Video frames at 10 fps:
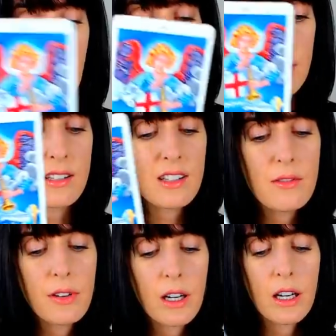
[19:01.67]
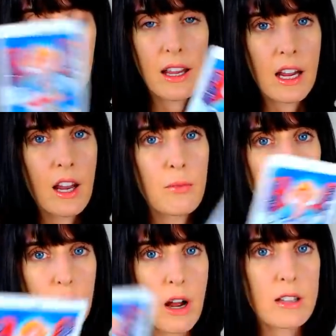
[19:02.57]
okay, this is a very like kind
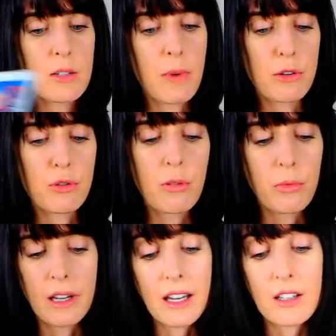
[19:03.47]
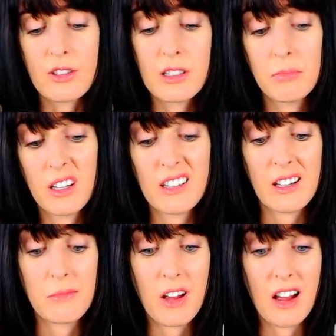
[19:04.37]
of broad spectrum reading just simply because
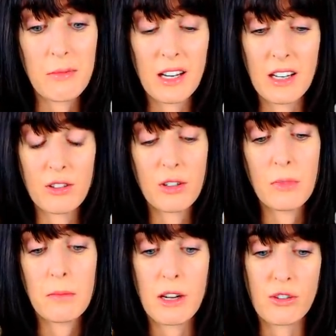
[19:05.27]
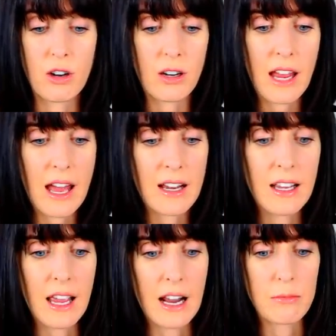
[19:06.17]
I'm not I'm getting too many major
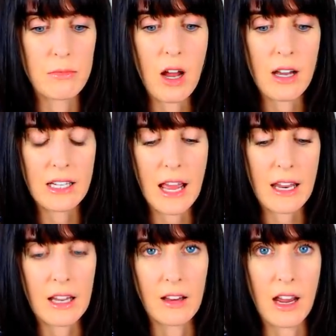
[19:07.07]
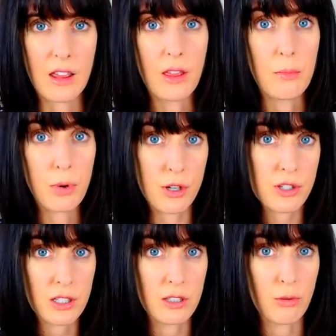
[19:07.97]
arcana and I'm not getting like the
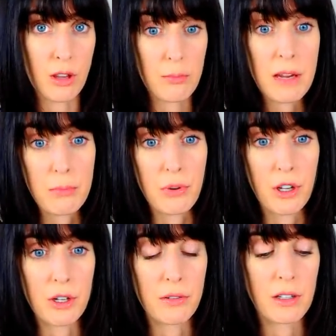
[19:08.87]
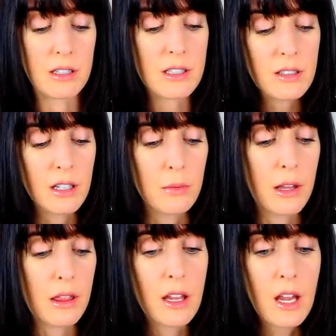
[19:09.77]
person or the people that you're really dealing
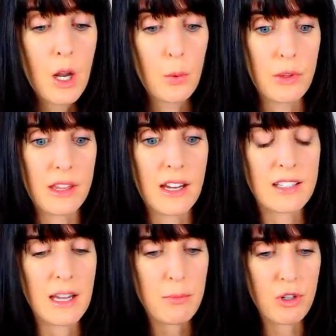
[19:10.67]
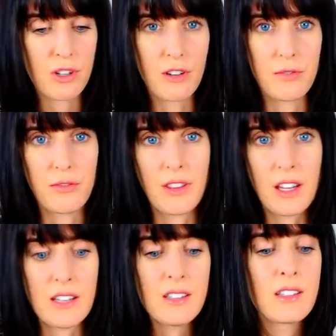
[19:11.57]
with with the exception of
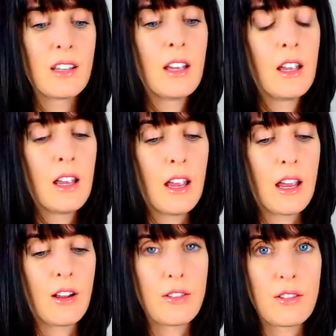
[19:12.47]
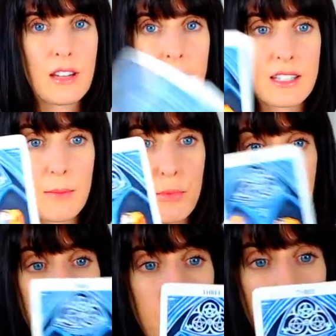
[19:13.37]
this and also the exception of